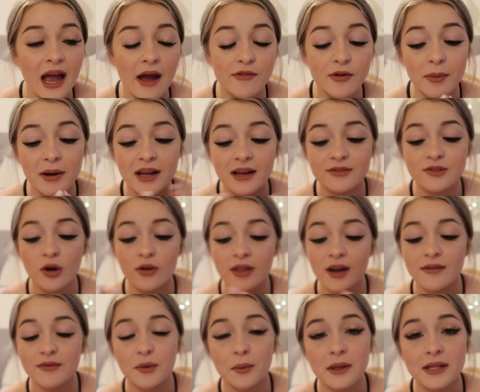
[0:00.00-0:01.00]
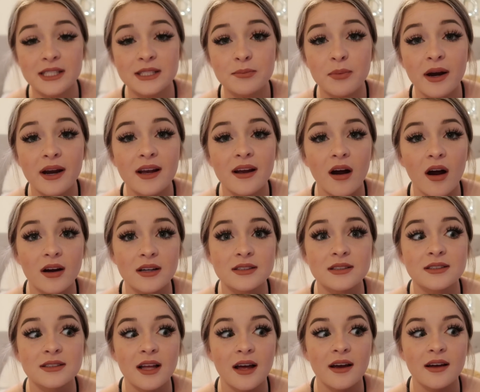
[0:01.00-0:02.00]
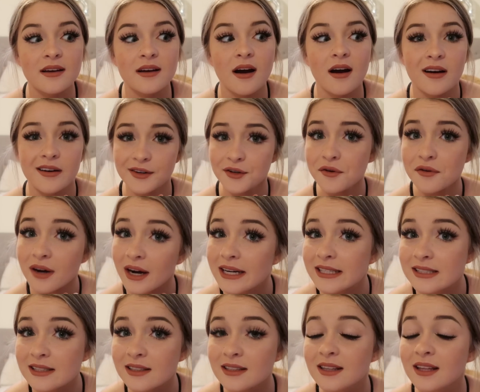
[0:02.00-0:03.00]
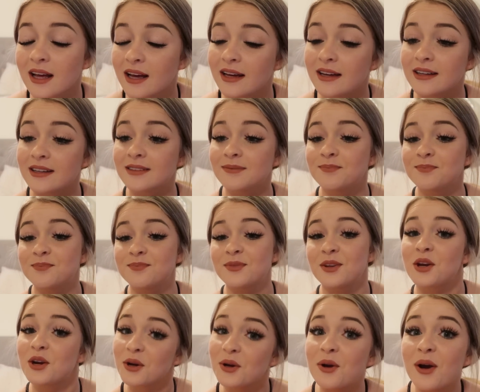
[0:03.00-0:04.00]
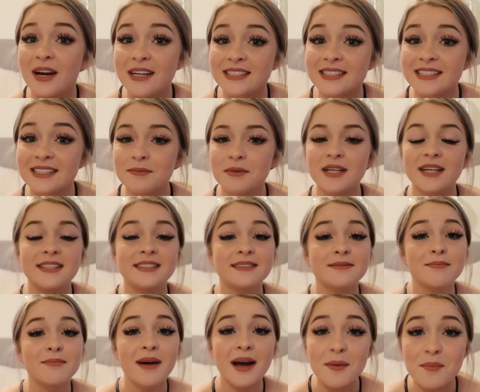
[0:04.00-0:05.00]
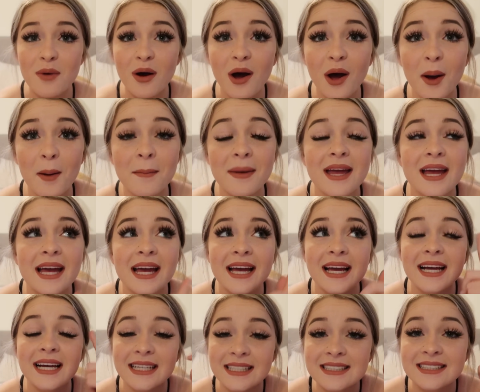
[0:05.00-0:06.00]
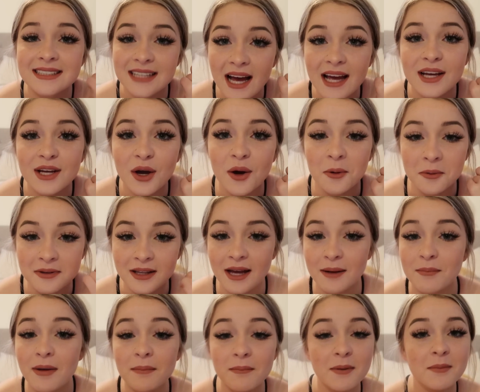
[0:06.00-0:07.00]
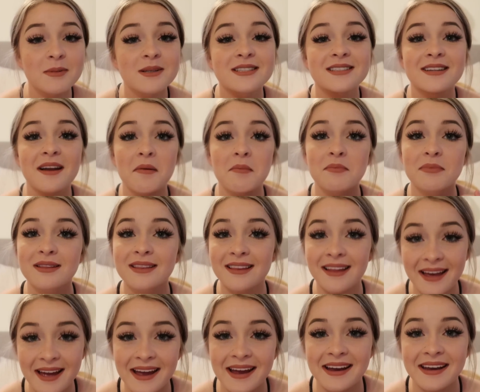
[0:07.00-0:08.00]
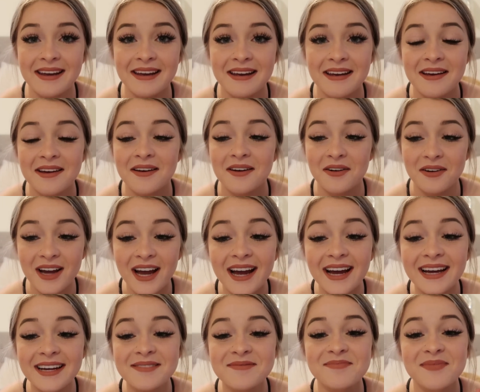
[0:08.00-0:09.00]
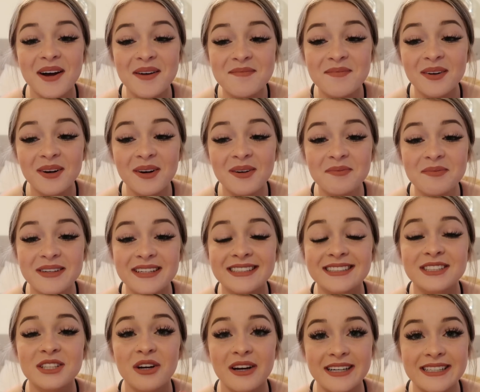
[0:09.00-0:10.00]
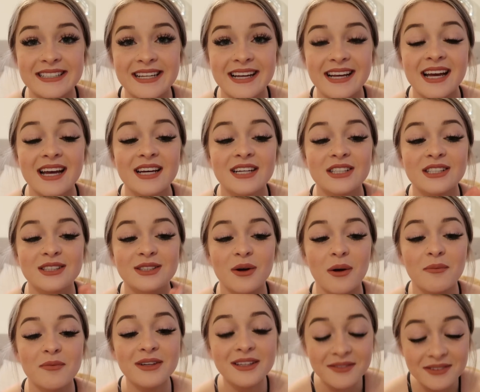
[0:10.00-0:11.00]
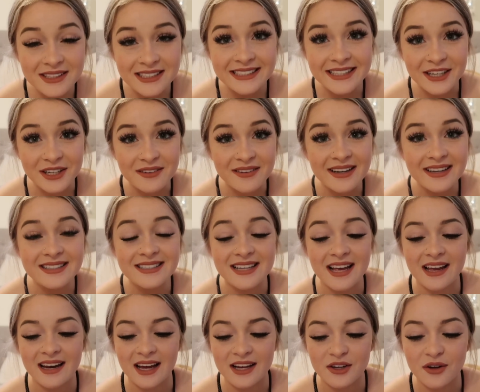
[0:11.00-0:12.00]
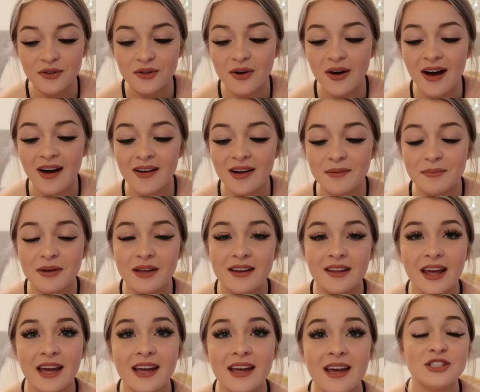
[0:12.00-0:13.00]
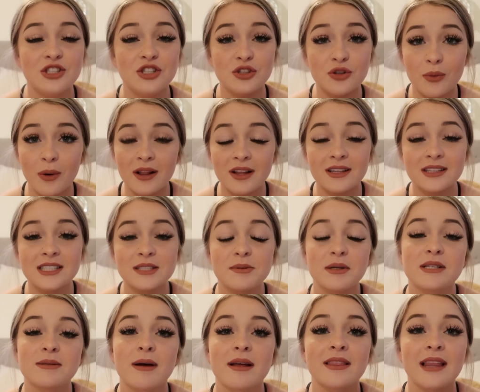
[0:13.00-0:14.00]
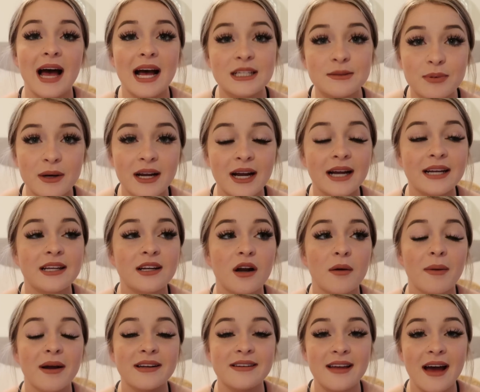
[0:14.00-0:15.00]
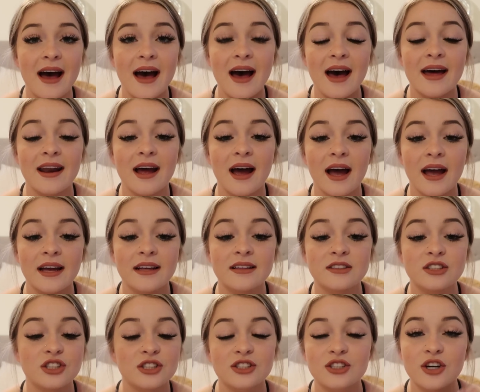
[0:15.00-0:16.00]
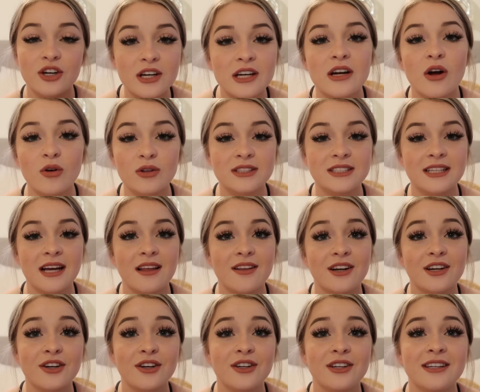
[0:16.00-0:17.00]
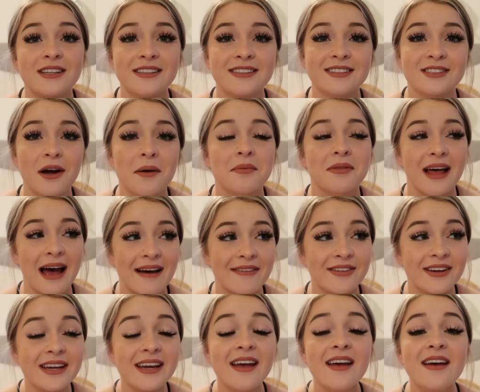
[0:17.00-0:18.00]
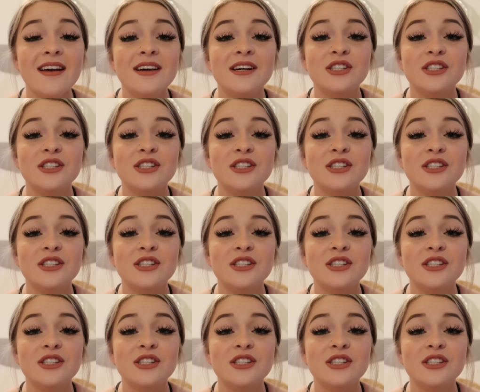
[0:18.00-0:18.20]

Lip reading: Everybody I've told that I'm doing this prank, I was like, are you crazy? Like, you're crazy, because my mom is psycho. Like, my mom does not play, okay? My mom is crazy. So I'm really nervous, and I don't know how I'm gonna like do well on this, because my last prank I did on my dad, I just couldn't hold together, couldn't stop laughing.